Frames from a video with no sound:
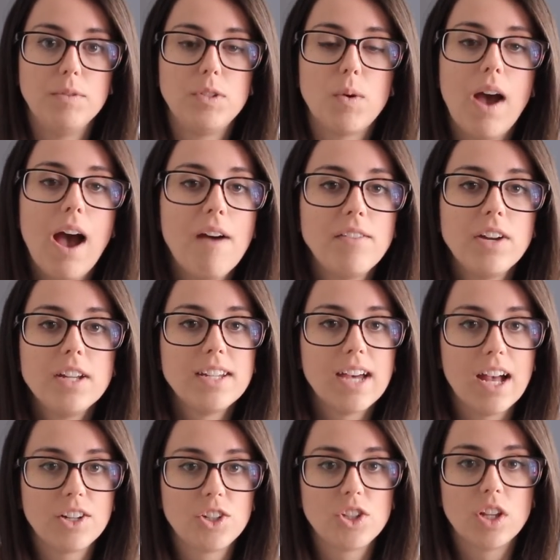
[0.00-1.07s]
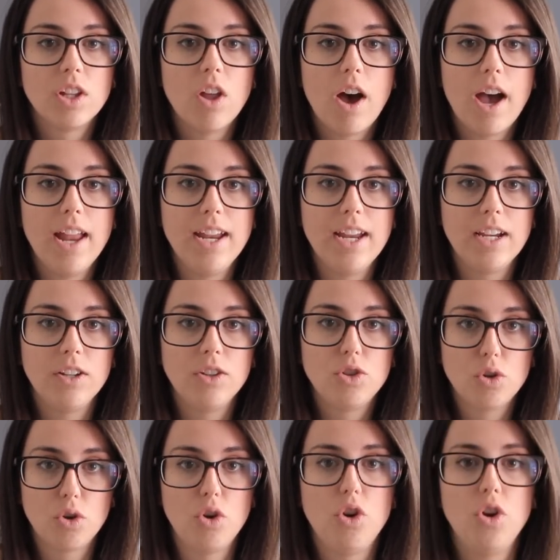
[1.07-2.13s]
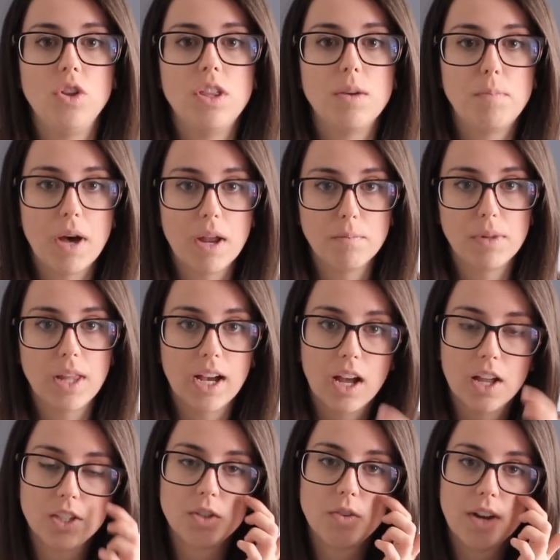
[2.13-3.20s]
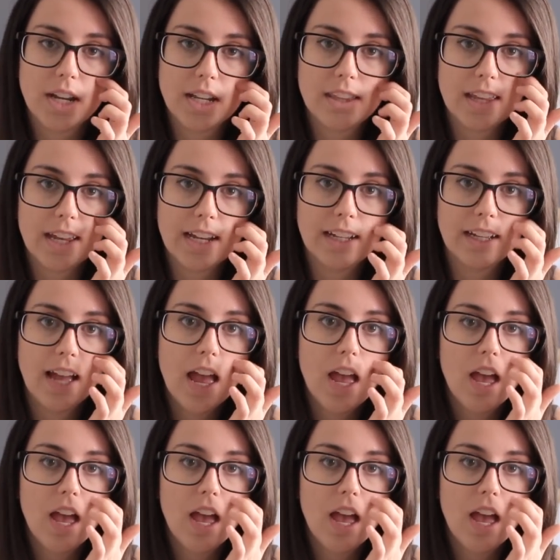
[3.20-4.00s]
So I haven't attached the lining to the button placards or anything.